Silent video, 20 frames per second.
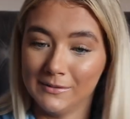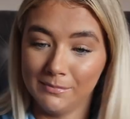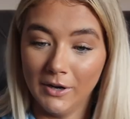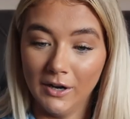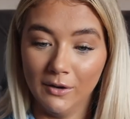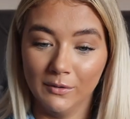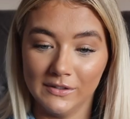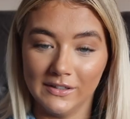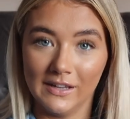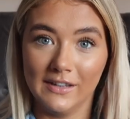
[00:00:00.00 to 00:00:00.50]
this
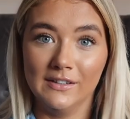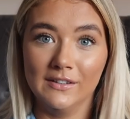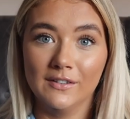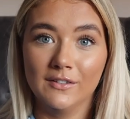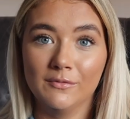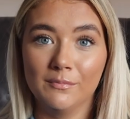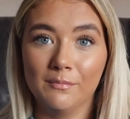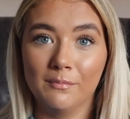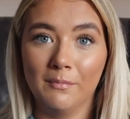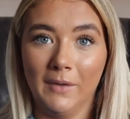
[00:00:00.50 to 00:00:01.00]
pile is getting
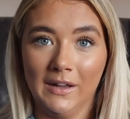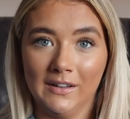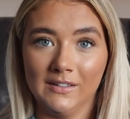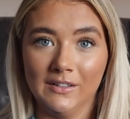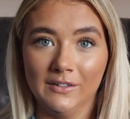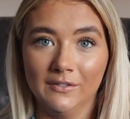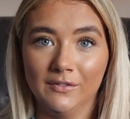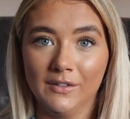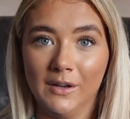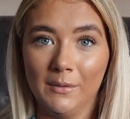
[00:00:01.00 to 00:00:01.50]

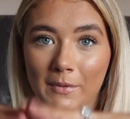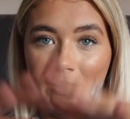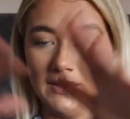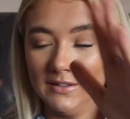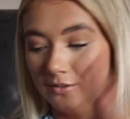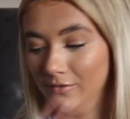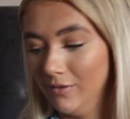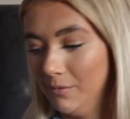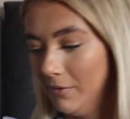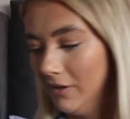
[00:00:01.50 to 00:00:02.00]
massive and
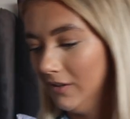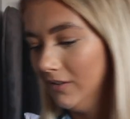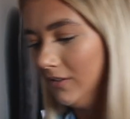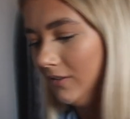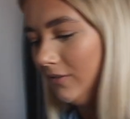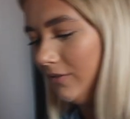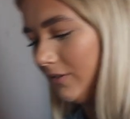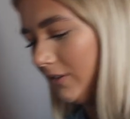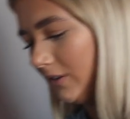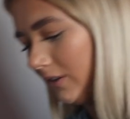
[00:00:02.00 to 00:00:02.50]
massive and
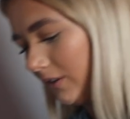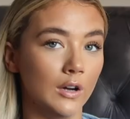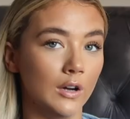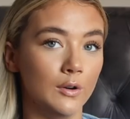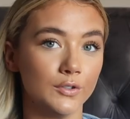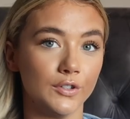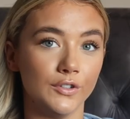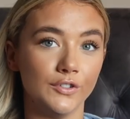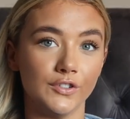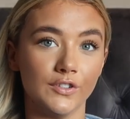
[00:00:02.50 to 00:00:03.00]
massive. I
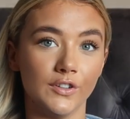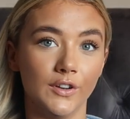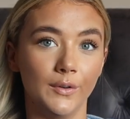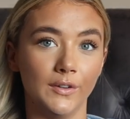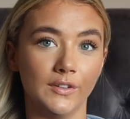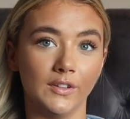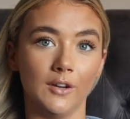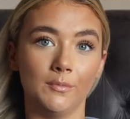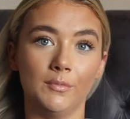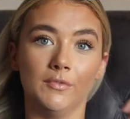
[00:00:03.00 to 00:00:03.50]
also just
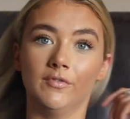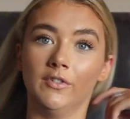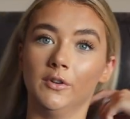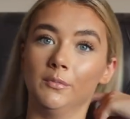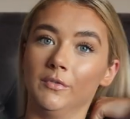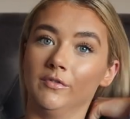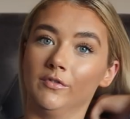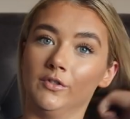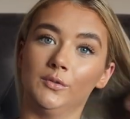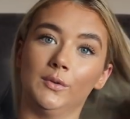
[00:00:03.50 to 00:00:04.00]
noticed I've been
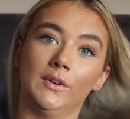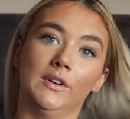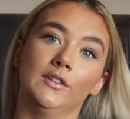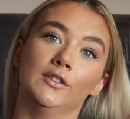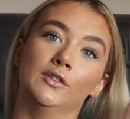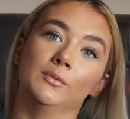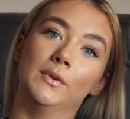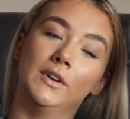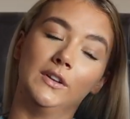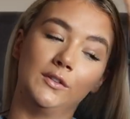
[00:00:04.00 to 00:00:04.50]
filming for
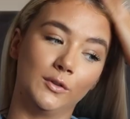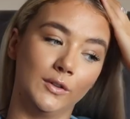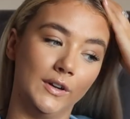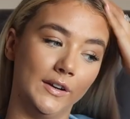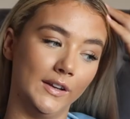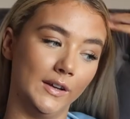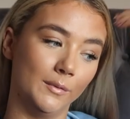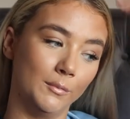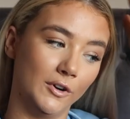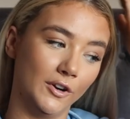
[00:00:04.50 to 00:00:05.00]
22 minutes
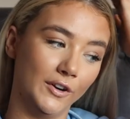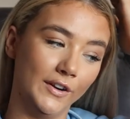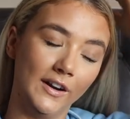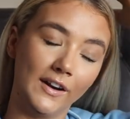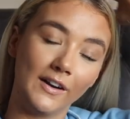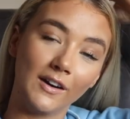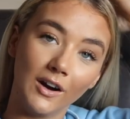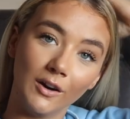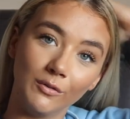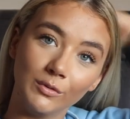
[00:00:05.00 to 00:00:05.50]
already and we're only
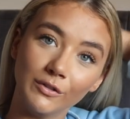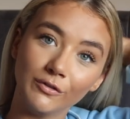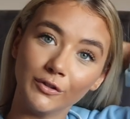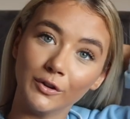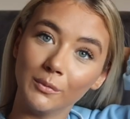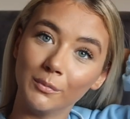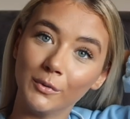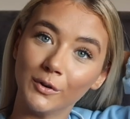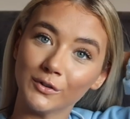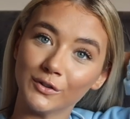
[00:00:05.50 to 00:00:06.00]
like halfway
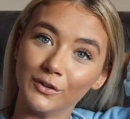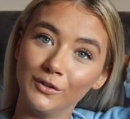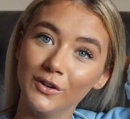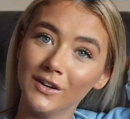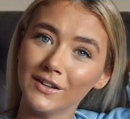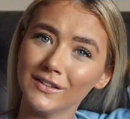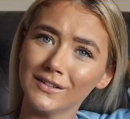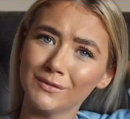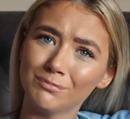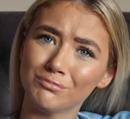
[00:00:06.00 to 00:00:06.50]
through the box, so you
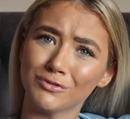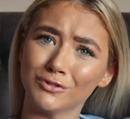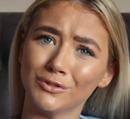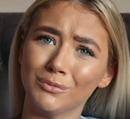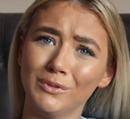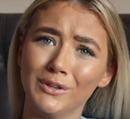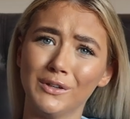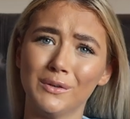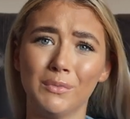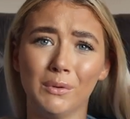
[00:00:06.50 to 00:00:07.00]
guys are
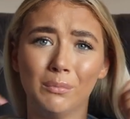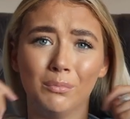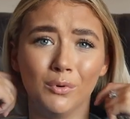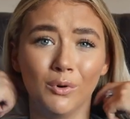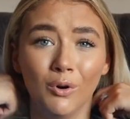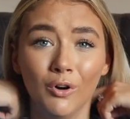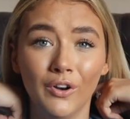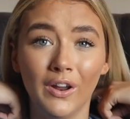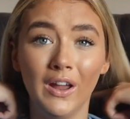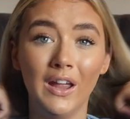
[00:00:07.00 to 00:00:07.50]
probably going to be
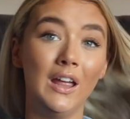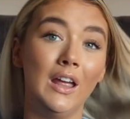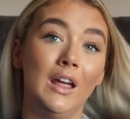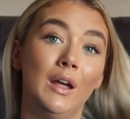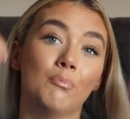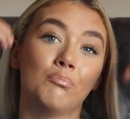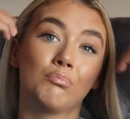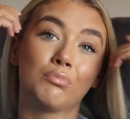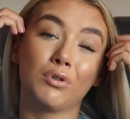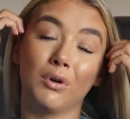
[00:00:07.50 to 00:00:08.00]
bored,
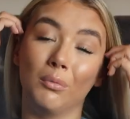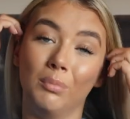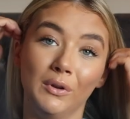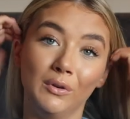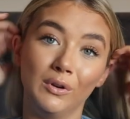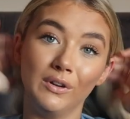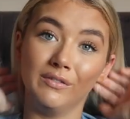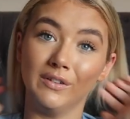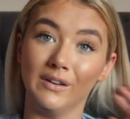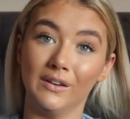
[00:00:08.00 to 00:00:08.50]
probably
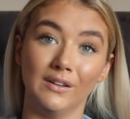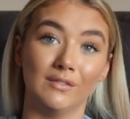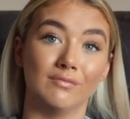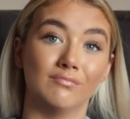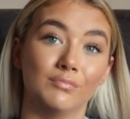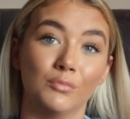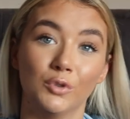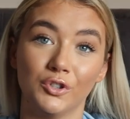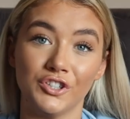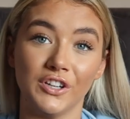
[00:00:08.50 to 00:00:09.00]
not even
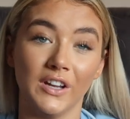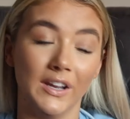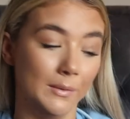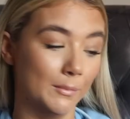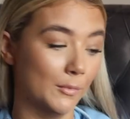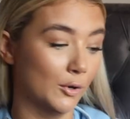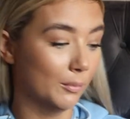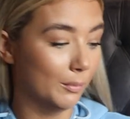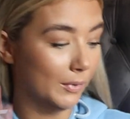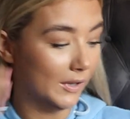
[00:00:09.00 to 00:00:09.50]
watching
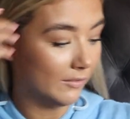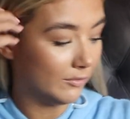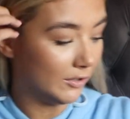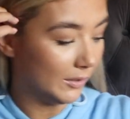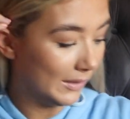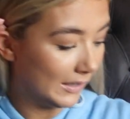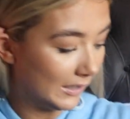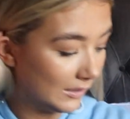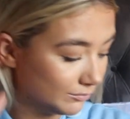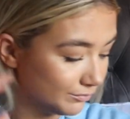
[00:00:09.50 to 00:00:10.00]
anymore, but if
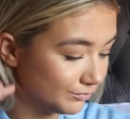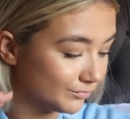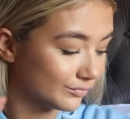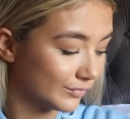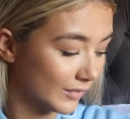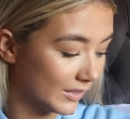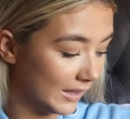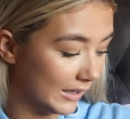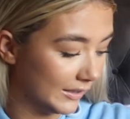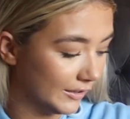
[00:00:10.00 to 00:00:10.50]
you are,
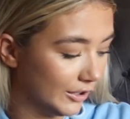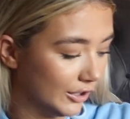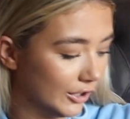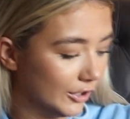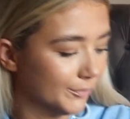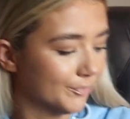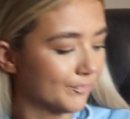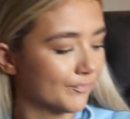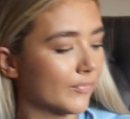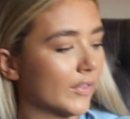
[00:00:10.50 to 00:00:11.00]
thank
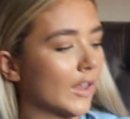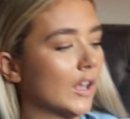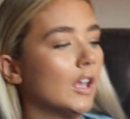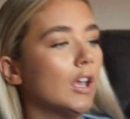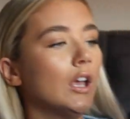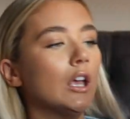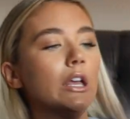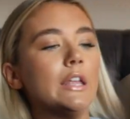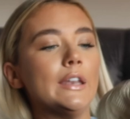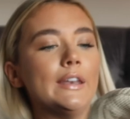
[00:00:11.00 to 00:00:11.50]
you.
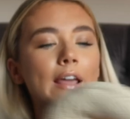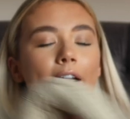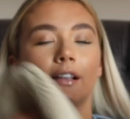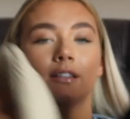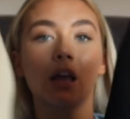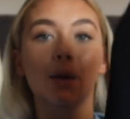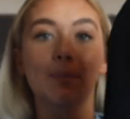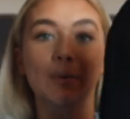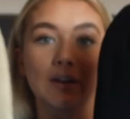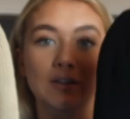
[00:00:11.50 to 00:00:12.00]

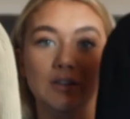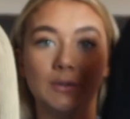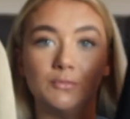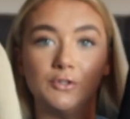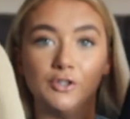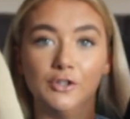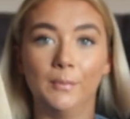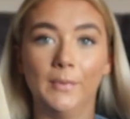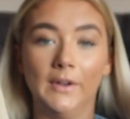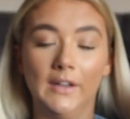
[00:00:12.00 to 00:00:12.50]
Next, I picked up
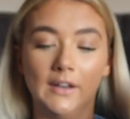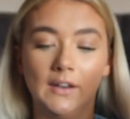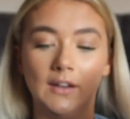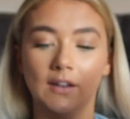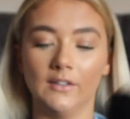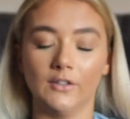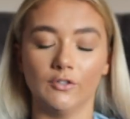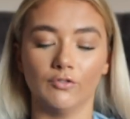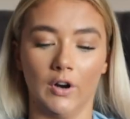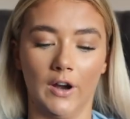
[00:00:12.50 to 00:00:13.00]
two
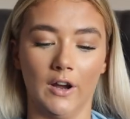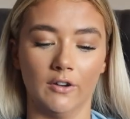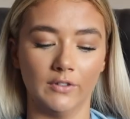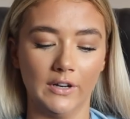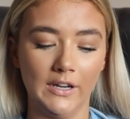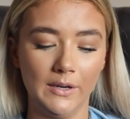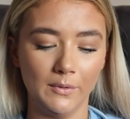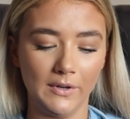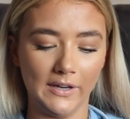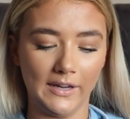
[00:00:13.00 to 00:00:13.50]
beanies. Right, I
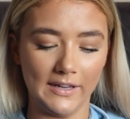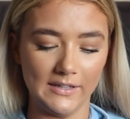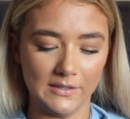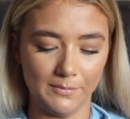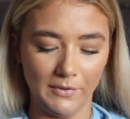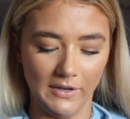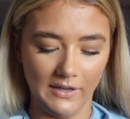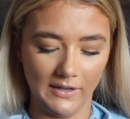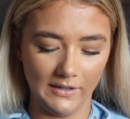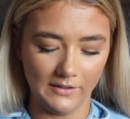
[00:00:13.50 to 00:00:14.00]
really want to get
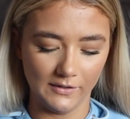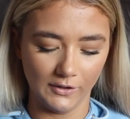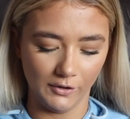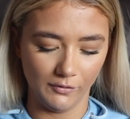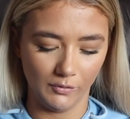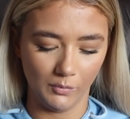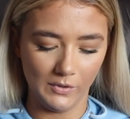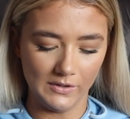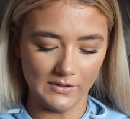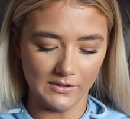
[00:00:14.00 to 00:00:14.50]
into beanies
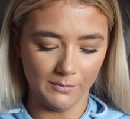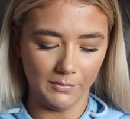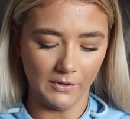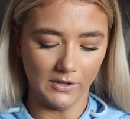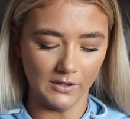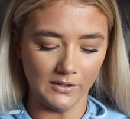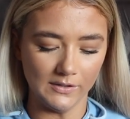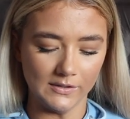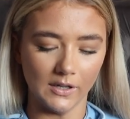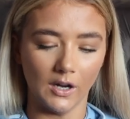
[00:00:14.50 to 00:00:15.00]
over winter
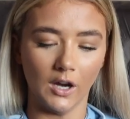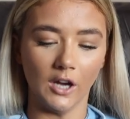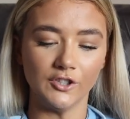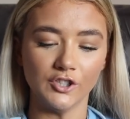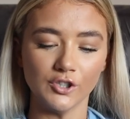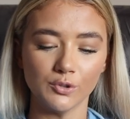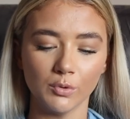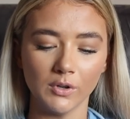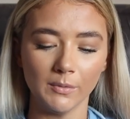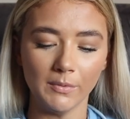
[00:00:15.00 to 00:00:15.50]
because I
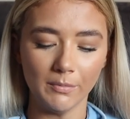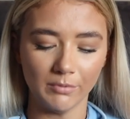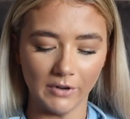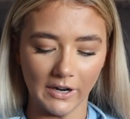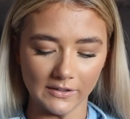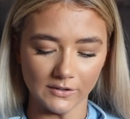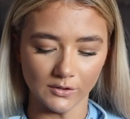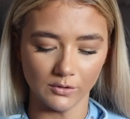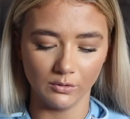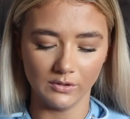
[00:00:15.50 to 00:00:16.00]
just want to be
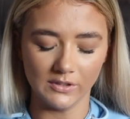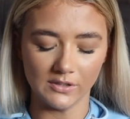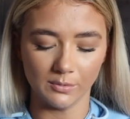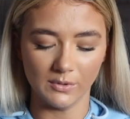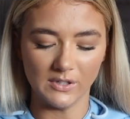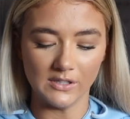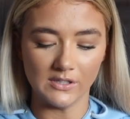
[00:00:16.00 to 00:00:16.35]
practical this